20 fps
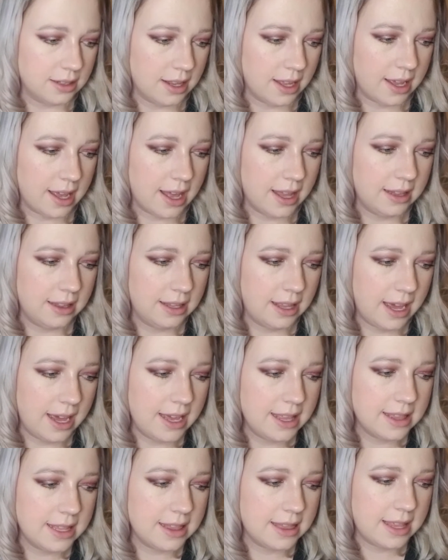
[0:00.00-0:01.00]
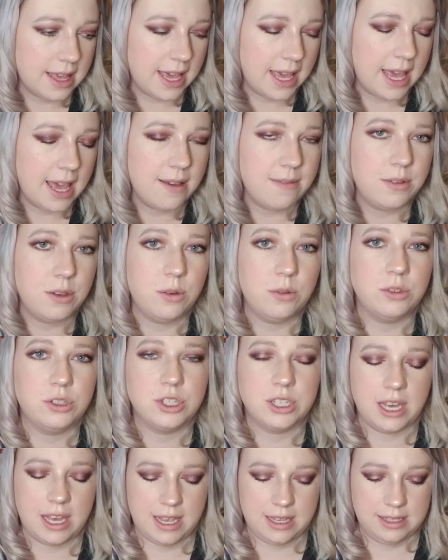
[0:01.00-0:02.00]
Like, I like that they gave you
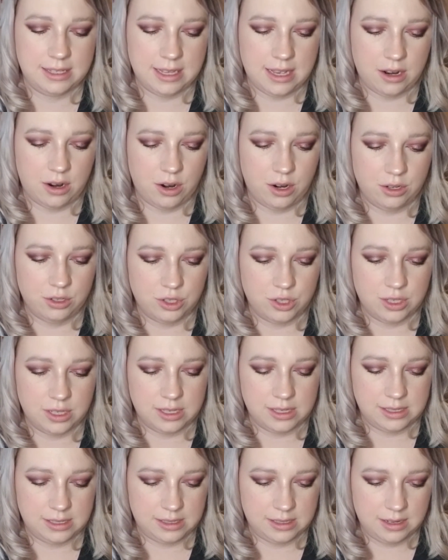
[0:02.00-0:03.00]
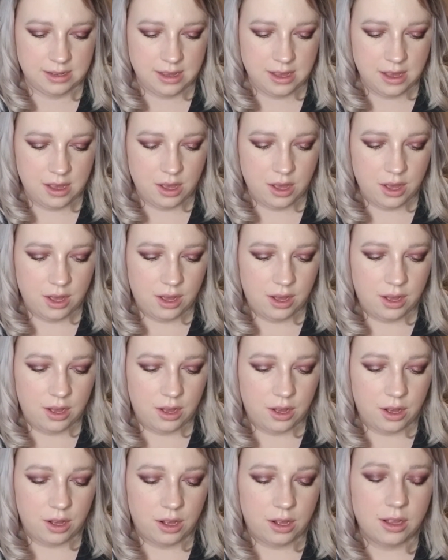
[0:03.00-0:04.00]
shades that aren't just
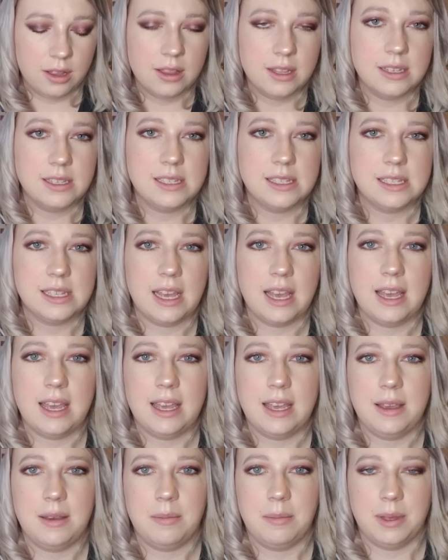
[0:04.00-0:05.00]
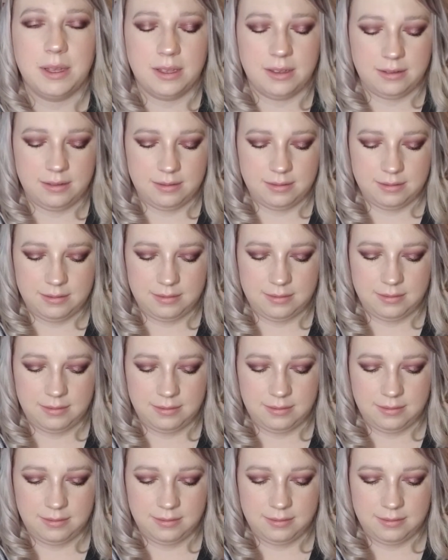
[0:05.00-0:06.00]
all the same
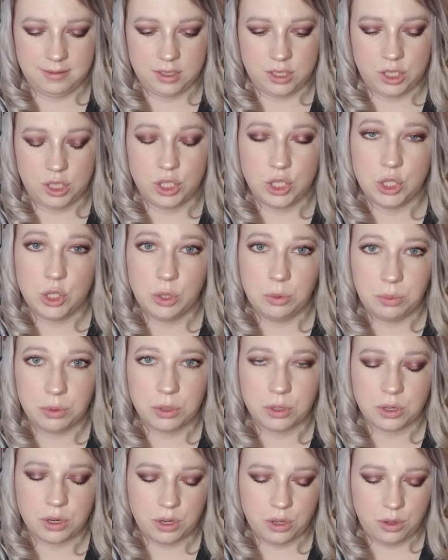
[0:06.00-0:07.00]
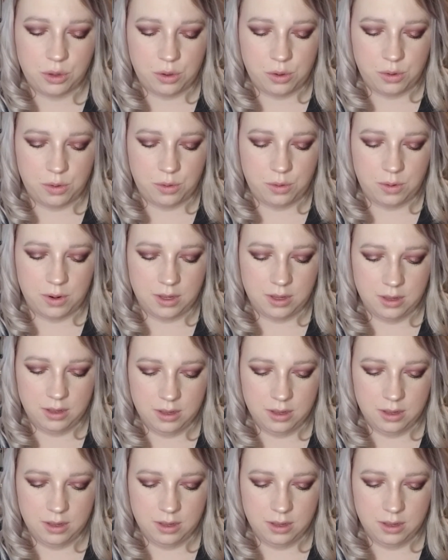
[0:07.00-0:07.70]
super nude